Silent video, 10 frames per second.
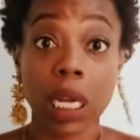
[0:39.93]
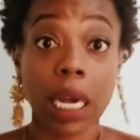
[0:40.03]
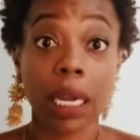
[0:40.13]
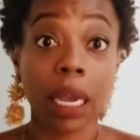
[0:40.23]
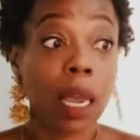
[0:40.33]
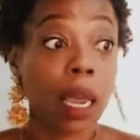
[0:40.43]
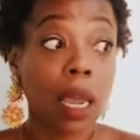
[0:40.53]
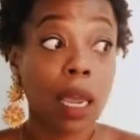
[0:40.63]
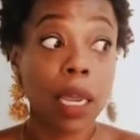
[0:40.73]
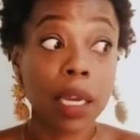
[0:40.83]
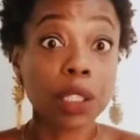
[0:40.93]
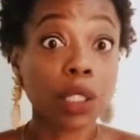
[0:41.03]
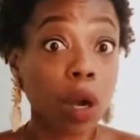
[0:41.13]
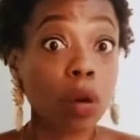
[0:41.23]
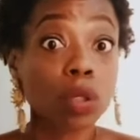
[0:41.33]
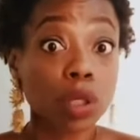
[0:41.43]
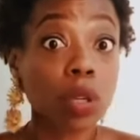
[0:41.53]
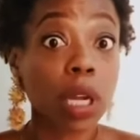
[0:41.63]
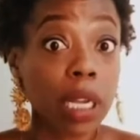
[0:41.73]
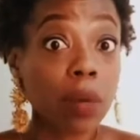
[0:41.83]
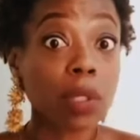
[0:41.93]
Like, he showed you that he